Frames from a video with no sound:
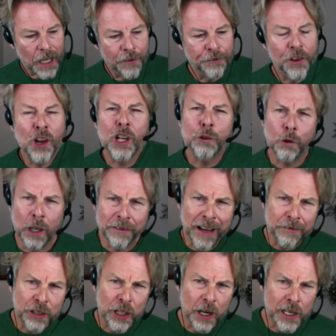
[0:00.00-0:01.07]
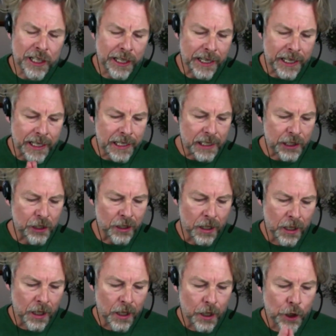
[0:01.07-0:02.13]
First rule of advertising is
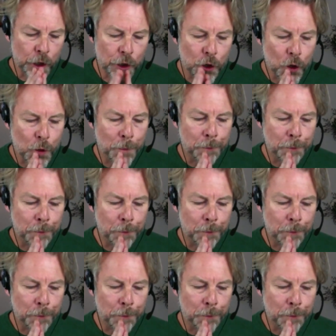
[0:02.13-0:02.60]
you